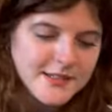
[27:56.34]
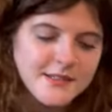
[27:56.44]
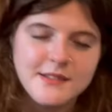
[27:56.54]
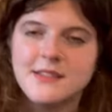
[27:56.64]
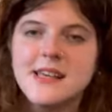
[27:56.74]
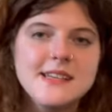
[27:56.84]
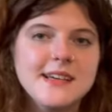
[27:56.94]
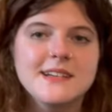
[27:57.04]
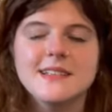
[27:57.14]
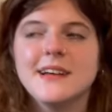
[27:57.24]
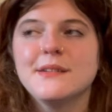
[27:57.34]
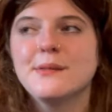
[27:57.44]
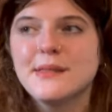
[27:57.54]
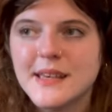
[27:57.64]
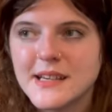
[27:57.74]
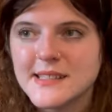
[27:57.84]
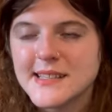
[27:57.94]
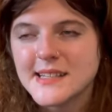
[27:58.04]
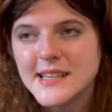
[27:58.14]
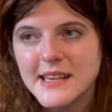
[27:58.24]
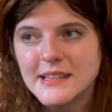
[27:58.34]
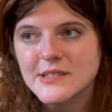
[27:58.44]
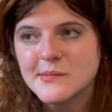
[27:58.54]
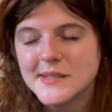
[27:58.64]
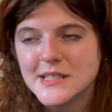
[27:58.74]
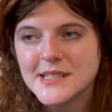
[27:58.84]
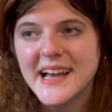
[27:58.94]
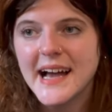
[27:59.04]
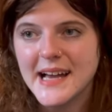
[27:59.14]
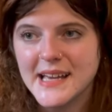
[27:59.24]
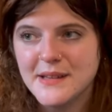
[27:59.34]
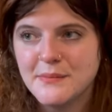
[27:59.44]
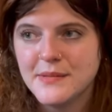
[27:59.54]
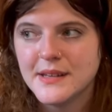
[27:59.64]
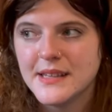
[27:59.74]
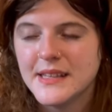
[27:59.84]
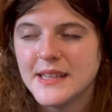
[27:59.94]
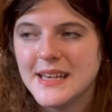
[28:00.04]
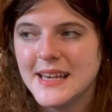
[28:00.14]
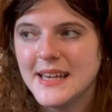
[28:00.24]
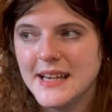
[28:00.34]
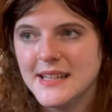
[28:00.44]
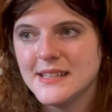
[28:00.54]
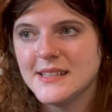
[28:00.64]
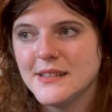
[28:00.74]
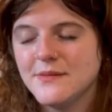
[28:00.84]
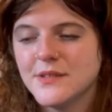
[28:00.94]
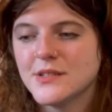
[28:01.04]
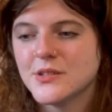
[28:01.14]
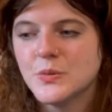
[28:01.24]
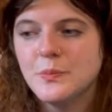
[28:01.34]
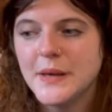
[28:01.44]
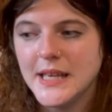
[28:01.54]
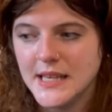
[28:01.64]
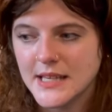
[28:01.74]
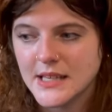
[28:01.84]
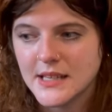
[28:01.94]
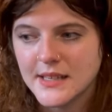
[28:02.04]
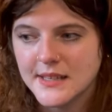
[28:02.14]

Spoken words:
knitting a lot of things that take so much time and they feel so big,